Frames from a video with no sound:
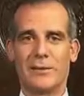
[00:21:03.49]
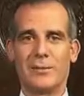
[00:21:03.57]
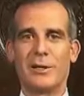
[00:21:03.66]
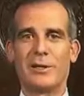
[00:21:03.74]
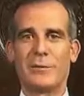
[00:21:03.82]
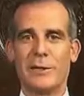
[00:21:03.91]

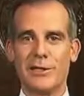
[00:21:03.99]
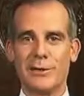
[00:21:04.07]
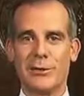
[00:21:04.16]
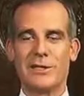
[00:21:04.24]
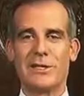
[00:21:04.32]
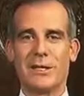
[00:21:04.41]
But if we
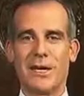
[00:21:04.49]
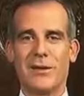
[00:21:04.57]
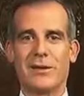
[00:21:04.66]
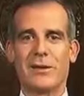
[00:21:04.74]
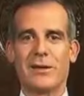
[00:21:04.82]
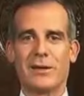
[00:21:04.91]
do it
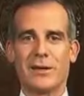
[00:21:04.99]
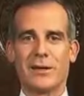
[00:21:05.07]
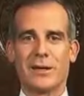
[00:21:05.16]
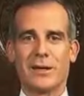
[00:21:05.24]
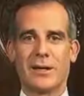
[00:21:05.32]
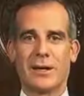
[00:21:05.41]
together,
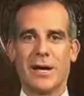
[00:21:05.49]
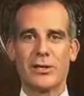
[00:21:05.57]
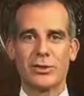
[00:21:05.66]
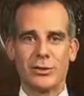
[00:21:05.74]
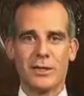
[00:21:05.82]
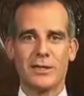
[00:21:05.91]
I
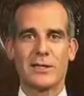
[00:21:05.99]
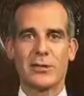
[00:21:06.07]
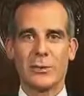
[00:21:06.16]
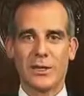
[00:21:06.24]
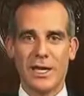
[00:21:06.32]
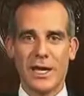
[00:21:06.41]
trust
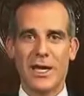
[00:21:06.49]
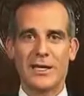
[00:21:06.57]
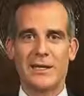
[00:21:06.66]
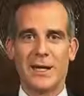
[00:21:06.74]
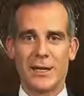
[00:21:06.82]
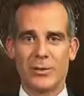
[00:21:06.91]
that we
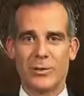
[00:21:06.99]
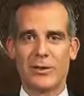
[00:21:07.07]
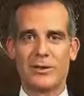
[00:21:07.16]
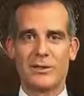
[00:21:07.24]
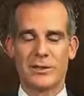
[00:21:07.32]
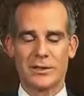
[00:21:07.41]
can and
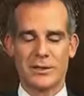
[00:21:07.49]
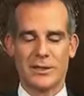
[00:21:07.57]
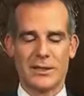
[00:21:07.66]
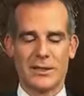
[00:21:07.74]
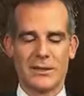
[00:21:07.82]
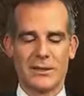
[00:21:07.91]
will
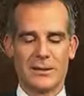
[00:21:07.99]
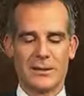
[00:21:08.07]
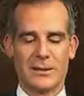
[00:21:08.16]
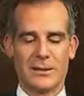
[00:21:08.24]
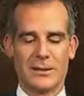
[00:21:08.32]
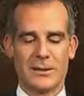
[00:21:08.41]
succeed.
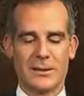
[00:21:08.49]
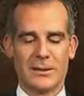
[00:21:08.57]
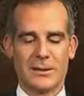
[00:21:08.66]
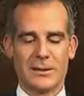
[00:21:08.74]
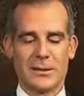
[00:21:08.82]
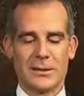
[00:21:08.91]

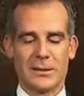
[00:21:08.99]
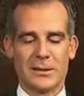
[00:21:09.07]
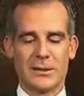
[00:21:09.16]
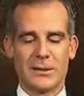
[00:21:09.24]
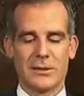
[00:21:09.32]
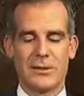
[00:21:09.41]

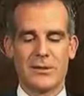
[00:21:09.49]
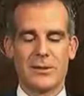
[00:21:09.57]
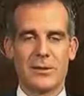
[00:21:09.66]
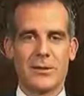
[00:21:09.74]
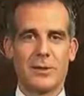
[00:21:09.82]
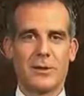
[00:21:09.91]

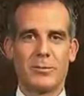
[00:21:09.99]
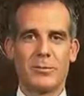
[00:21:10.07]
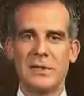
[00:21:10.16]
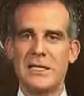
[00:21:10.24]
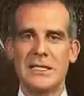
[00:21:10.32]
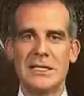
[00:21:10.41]
So
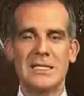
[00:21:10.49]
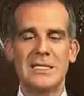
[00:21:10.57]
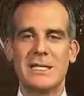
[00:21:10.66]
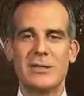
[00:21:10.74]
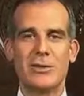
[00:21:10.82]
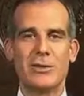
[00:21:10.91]
please
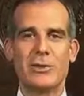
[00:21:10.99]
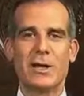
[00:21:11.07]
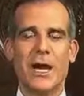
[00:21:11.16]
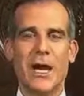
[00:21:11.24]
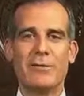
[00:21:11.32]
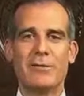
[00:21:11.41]
continue
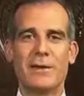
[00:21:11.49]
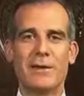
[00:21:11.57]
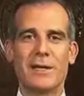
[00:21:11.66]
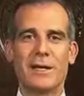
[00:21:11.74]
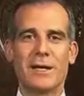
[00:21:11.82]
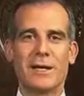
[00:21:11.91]
doing
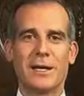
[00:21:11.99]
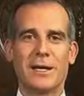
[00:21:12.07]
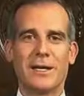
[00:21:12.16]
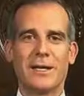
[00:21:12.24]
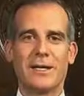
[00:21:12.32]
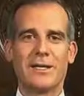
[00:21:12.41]
everything
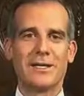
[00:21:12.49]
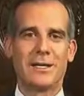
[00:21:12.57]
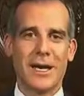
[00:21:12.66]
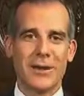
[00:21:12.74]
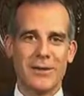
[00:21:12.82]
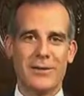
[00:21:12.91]

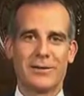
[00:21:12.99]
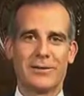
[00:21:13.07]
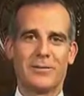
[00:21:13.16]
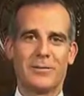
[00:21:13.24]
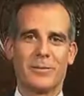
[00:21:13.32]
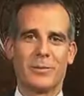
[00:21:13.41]
together,
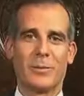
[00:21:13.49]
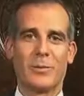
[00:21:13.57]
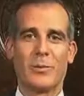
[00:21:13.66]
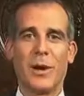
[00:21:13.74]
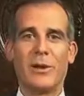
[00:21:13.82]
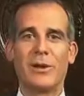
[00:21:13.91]

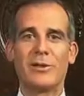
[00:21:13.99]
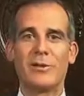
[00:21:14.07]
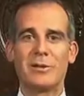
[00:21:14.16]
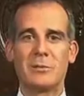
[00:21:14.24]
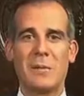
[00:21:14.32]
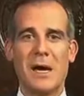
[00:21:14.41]
wearing
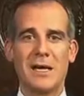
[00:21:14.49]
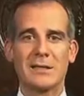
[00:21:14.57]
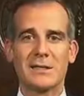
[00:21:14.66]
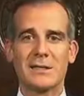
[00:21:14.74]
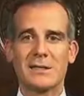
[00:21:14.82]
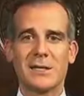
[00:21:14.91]
those
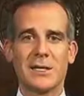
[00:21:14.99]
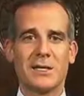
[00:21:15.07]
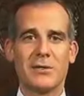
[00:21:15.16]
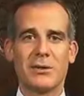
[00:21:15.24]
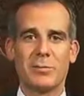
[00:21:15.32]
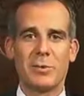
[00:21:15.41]
masks.
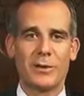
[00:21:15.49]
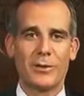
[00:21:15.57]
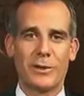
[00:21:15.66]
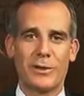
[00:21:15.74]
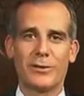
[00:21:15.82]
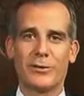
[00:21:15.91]
Don't be the
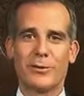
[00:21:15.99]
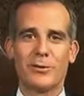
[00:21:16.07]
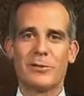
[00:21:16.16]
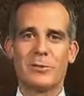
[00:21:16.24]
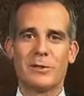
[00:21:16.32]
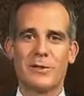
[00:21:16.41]
1 or
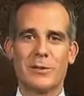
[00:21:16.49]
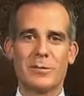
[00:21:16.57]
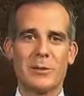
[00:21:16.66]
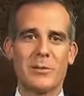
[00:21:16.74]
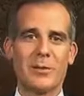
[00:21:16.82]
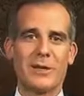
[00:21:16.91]
2% of
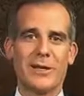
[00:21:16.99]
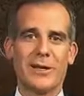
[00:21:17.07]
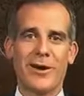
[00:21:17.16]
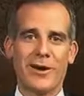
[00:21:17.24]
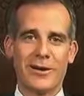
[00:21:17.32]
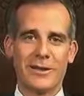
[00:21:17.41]
people that
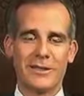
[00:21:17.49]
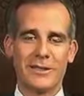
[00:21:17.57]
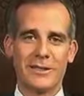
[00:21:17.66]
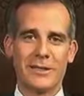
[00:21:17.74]
aren't.